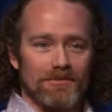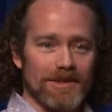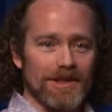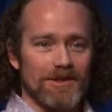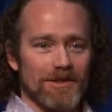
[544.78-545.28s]

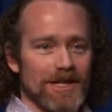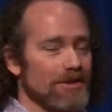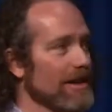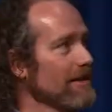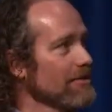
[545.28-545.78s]
really a straight
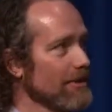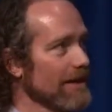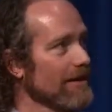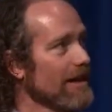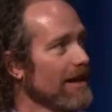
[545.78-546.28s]

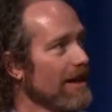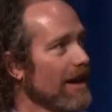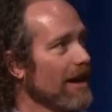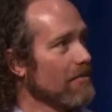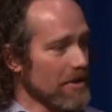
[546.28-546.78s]
trail,
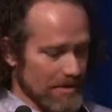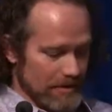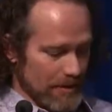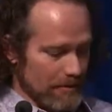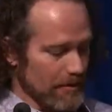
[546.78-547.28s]
but it was a
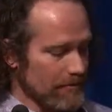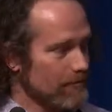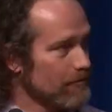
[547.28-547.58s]
fun one.